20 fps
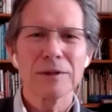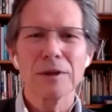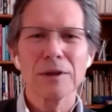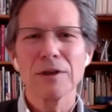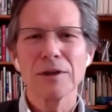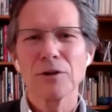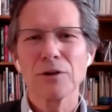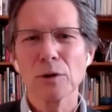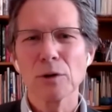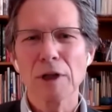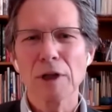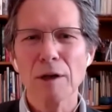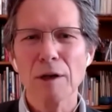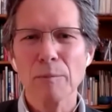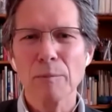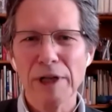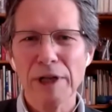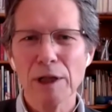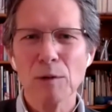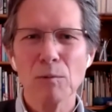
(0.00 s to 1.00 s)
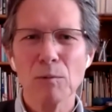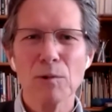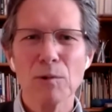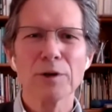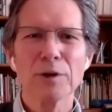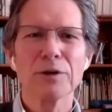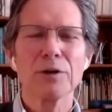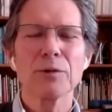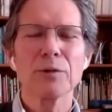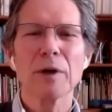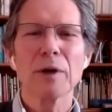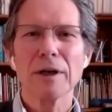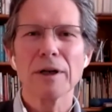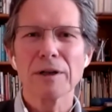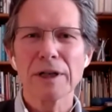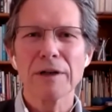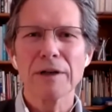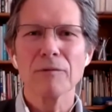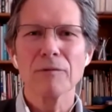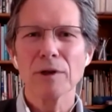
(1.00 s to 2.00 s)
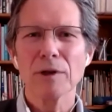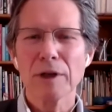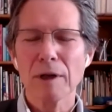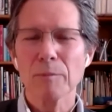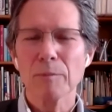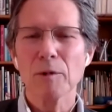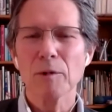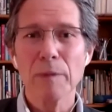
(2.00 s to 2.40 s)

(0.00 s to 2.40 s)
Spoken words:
can do a lot of mental work to try to cover it up,